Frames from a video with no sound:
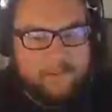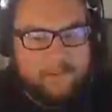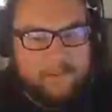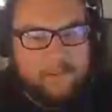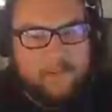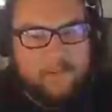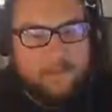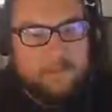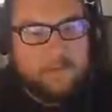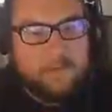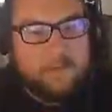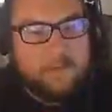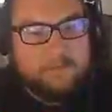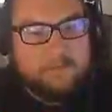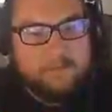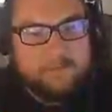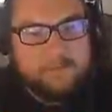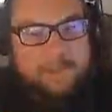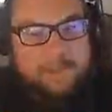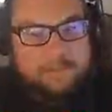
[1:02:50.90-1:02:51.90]
You could have
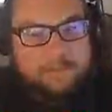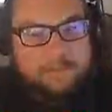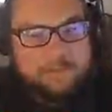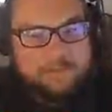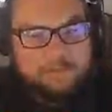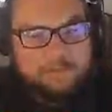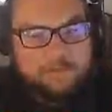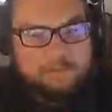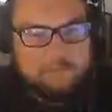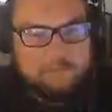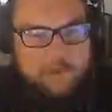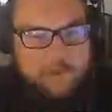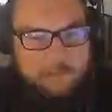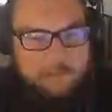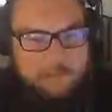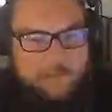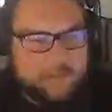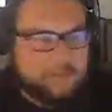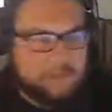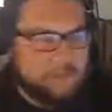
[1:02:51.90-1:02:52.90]
the same sort of
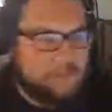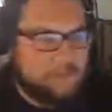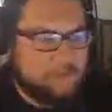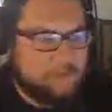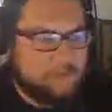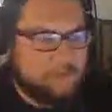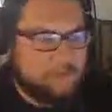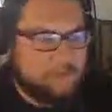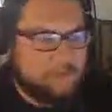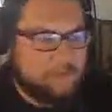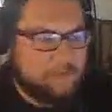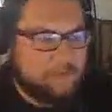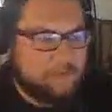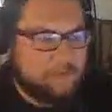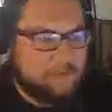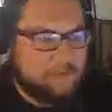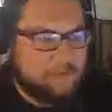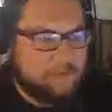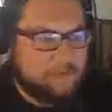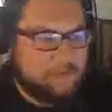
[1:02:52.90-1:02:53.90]
purpose to impose
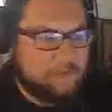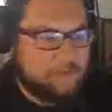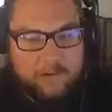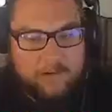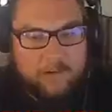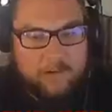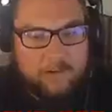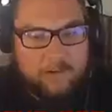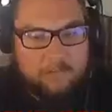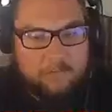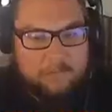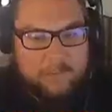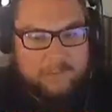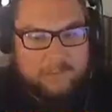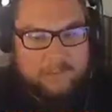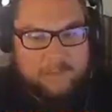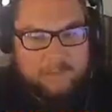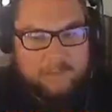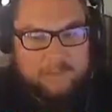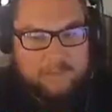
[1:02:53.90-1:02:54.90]
order, but the
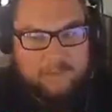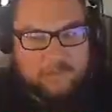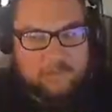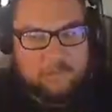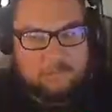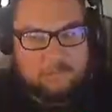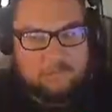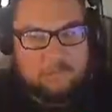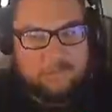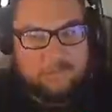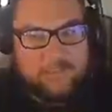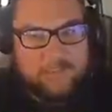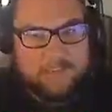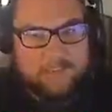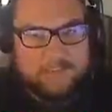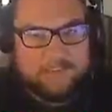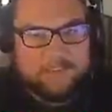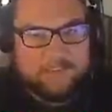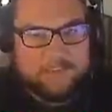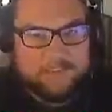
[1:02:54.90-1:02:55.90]
same sort of
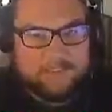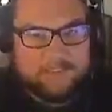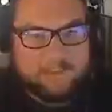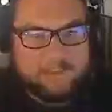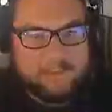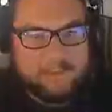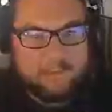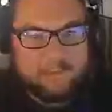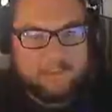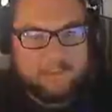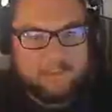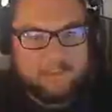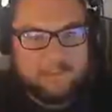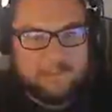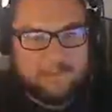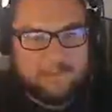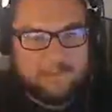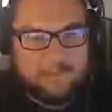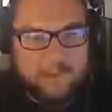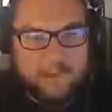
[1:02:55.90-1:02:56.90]
bleakness that it's just
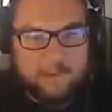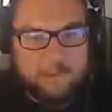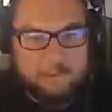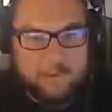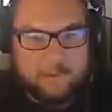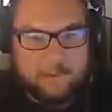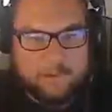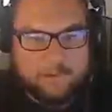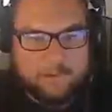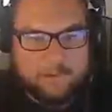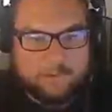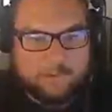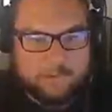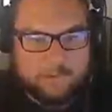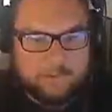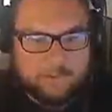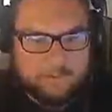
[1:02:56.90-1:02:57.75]
not possible.